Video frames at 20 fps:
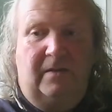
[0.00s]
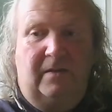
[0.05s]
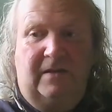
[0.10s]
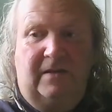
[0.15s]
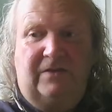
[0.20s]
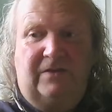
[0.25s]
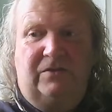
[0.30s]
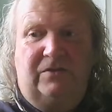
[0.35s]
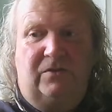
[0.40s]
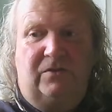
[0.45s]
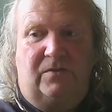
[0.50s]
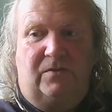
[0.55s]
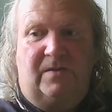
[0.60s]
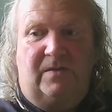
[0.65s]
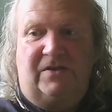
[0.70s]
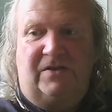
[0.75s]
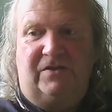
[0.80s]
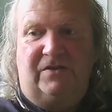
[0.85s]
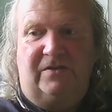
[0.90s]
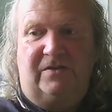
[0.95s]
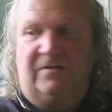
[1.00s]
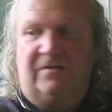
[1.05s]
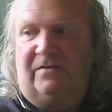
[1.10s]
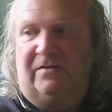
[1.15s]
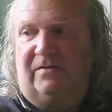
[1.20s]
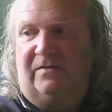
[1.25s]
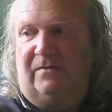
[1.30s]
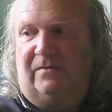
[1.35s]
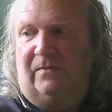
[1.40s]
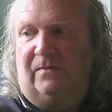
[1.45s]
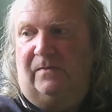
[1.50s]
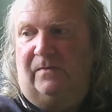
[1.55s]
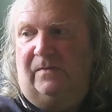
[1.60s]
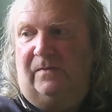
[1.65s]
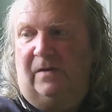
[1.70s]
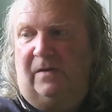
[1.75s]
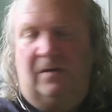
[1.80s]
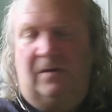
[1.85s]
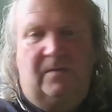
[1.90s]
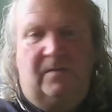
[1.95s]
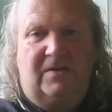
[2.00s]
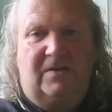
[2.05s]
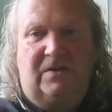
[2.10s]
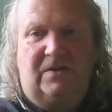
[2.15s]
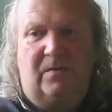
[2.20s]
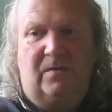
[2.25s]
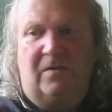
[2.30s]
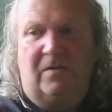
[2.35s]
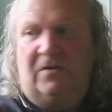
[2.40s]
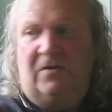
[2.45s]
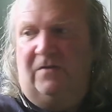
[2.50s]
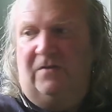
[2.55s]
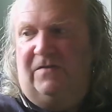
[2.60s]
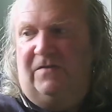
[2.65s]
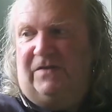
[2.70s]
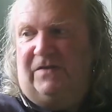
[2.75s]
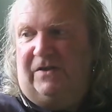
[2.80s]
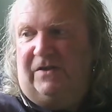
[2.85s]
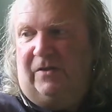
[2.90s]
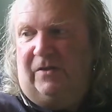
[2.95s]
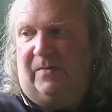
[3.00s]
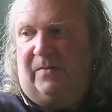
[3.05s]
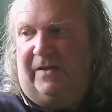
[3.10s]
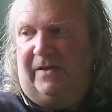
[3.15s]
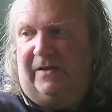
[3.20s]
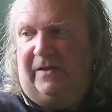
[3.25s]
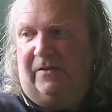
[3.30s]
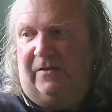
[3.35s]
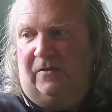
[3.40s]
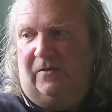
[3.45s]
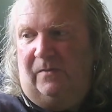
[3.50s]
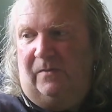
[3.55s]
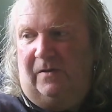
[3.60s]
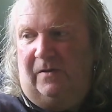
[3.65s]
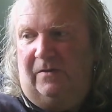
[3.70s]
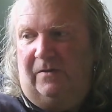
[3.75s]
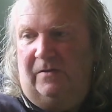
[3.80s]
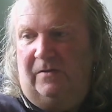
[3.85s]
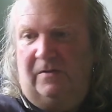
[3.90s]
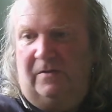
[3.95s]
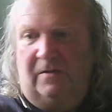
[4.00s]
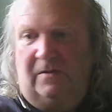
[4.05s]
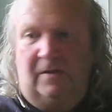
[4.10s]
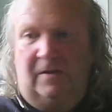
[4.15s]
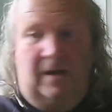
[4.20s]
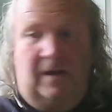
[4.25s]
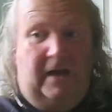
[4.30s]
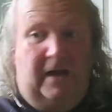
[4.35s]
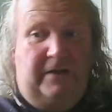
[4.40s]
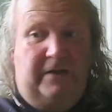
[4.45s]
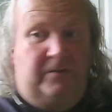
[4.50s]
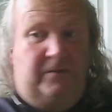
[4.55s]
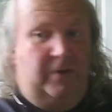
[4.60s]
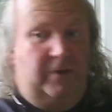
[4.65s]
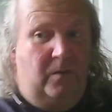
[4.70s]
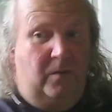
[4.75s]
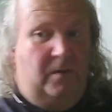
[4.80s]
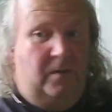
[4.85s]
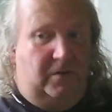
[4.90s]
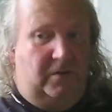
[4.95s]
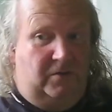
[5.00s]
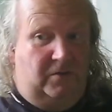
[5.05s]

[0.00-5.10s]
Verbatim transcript: Yeah, that's a good question, uh, Wesley. What colour is it, Dominic? Your one. I don't know